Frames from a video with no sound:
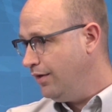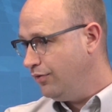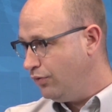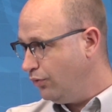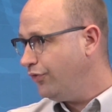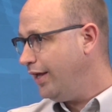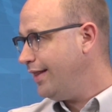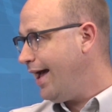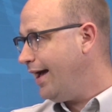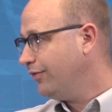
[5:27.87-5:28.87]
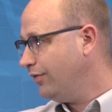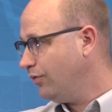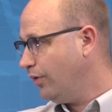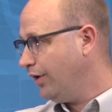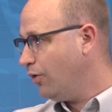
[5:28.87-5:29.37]
Tuesday, the House is
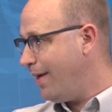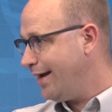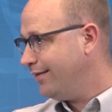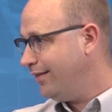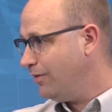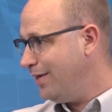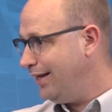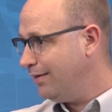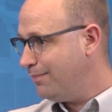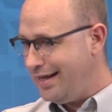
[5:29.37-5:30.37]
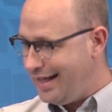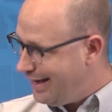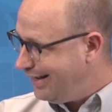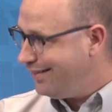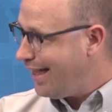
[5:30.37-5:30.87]
going to go back to the committee and make
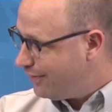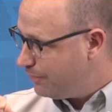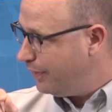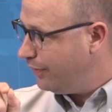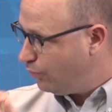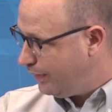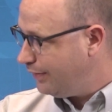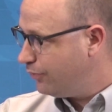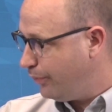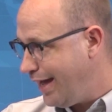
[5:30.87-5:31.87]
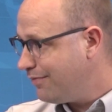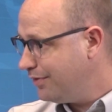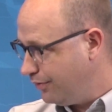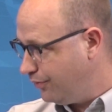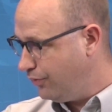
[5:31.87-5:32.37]
any last-minute tweaks. We have
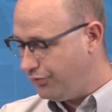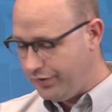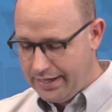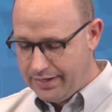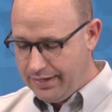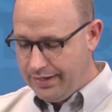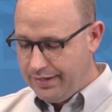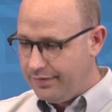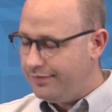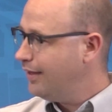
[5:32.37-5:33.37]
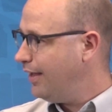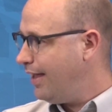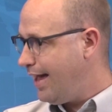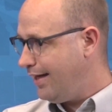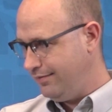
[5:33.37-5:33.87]
until Tuesday. The Senate
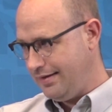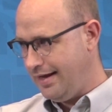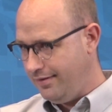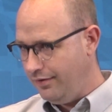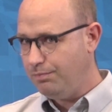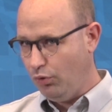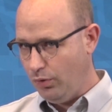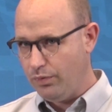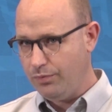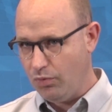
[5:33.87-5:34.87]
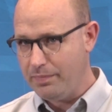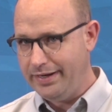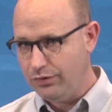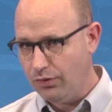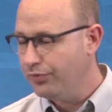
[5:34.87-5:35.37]
has, at this point, we're being
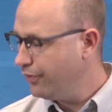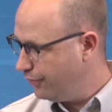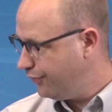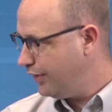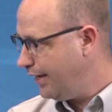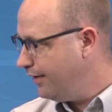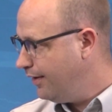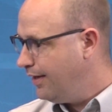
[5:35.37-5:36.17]
told Thursday.